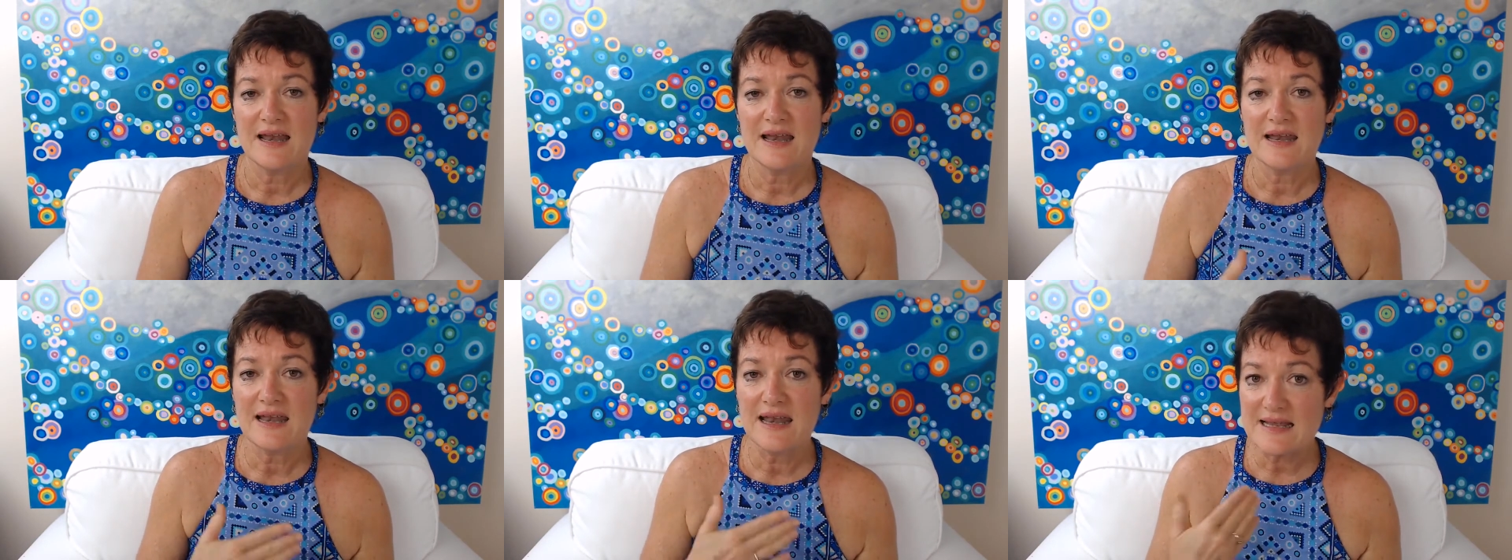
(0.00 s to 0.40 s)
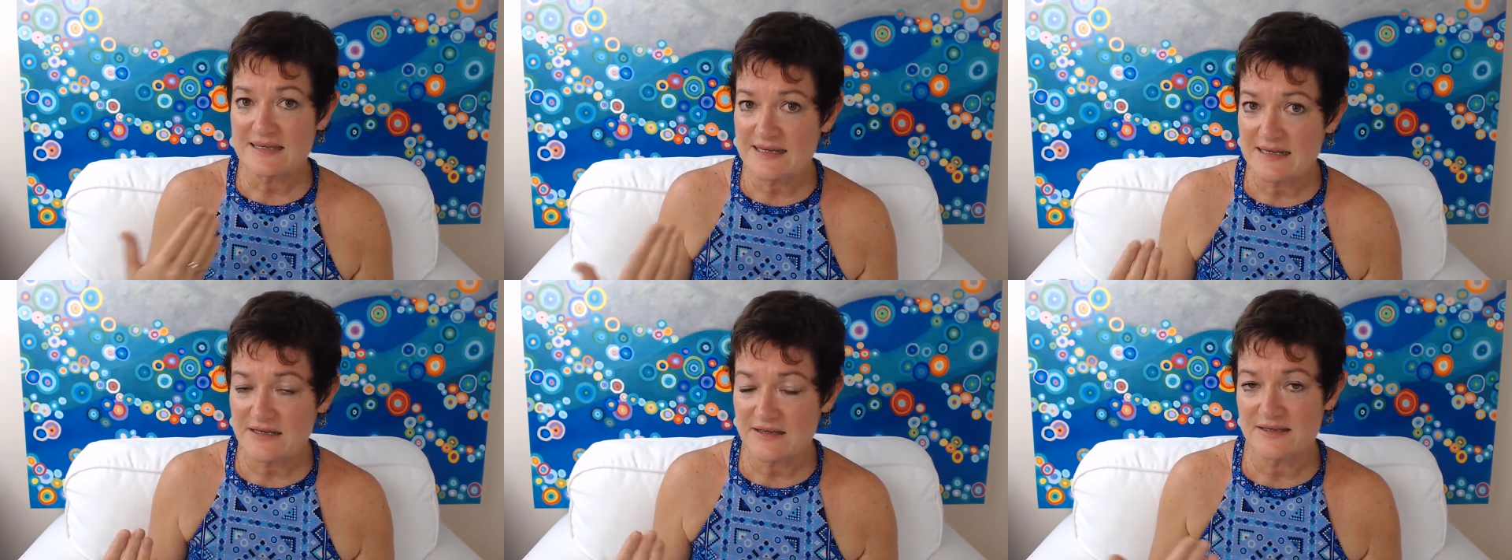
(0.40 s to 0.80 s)

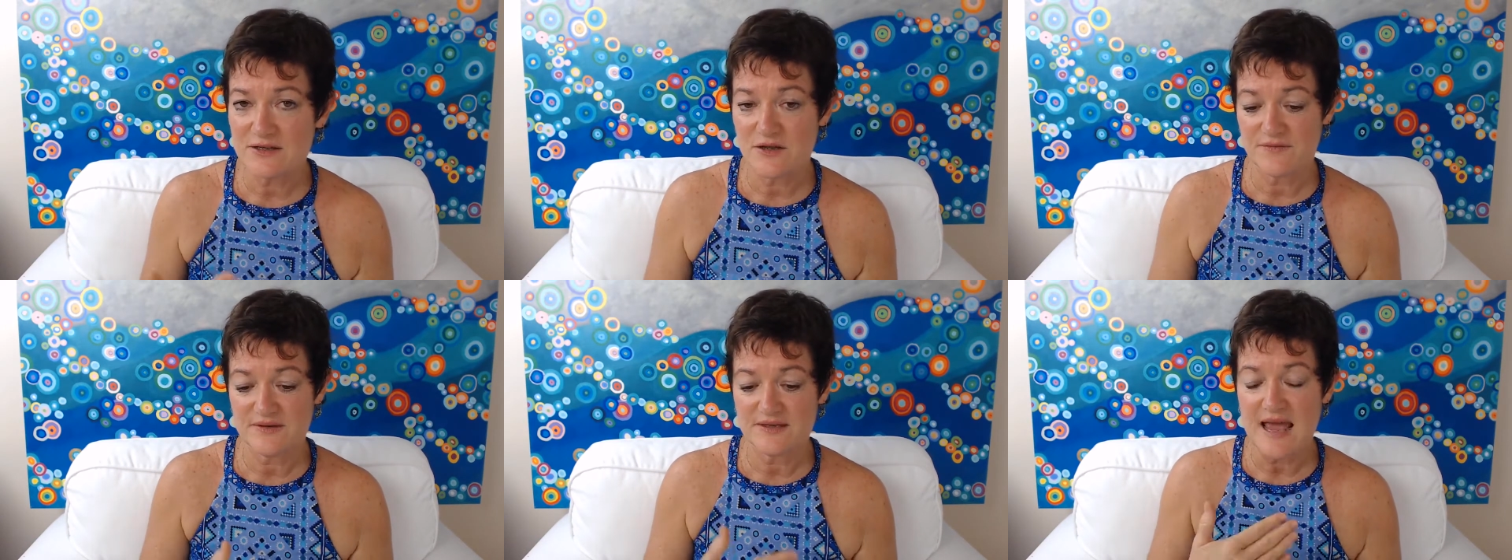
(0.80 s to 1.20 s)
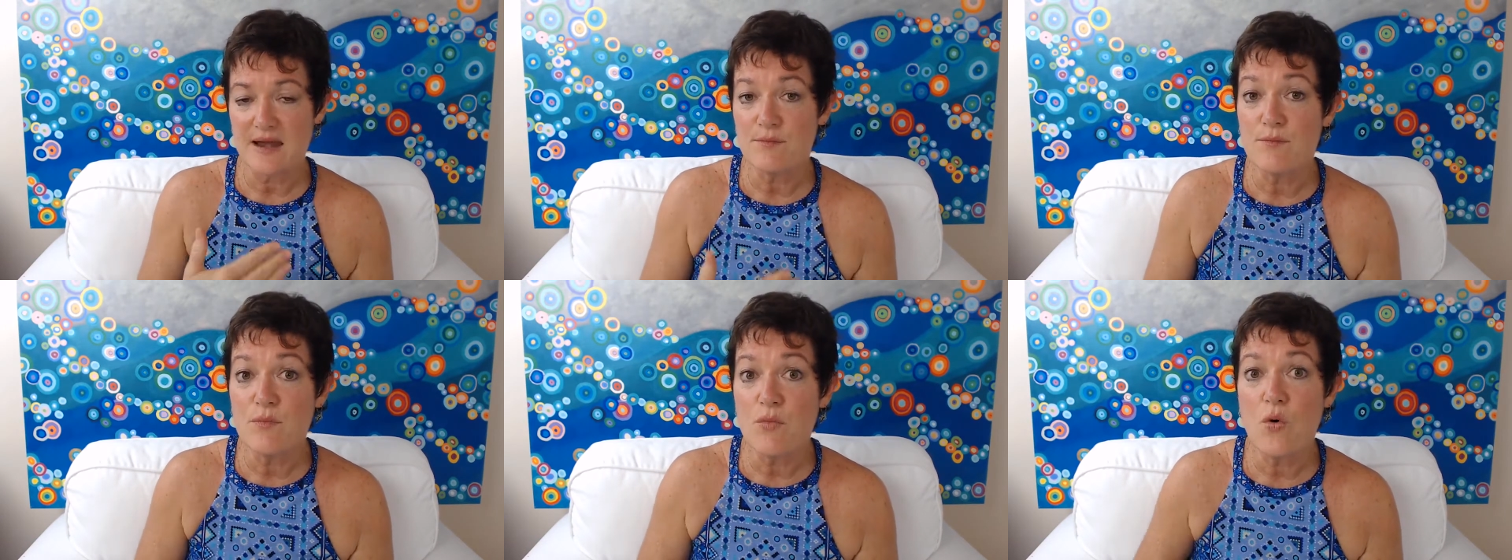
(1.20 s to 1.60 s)
less into service
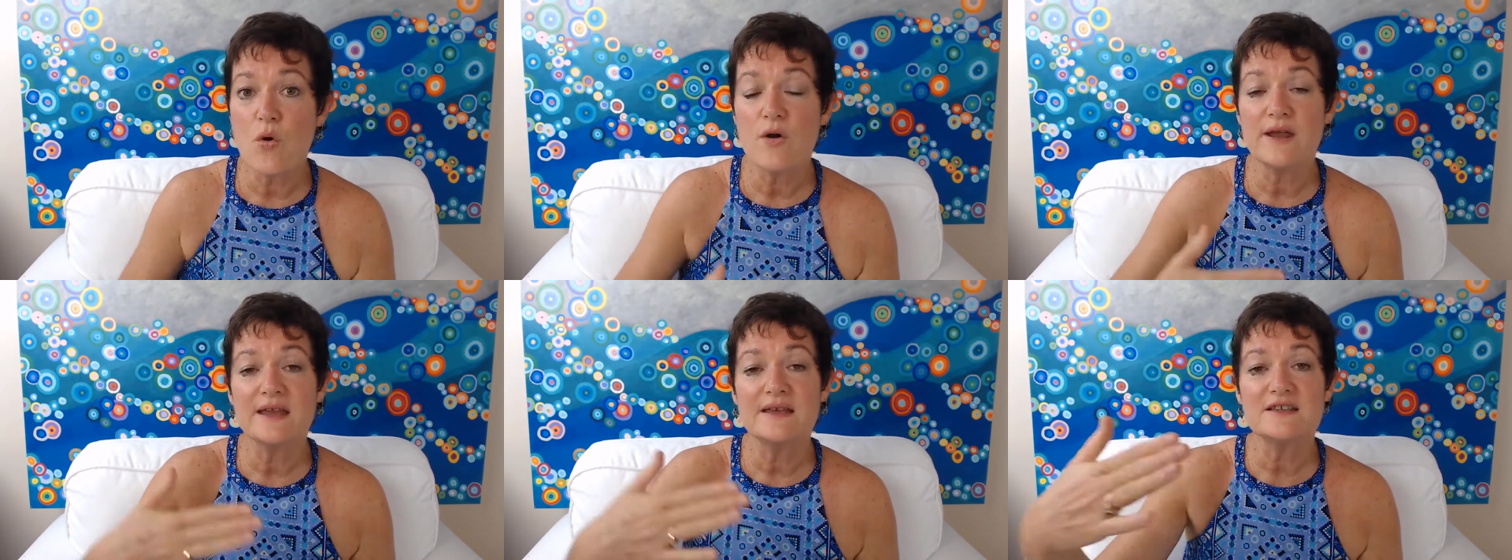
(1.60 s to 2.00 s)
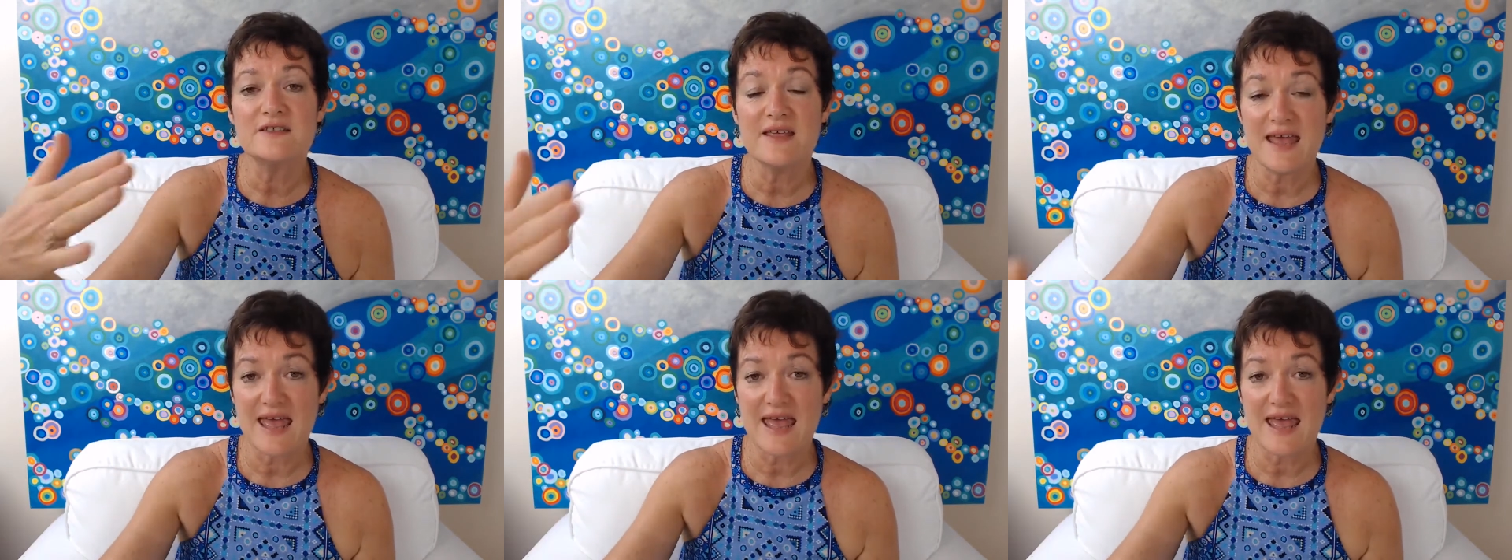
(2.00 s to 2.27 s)
and more into the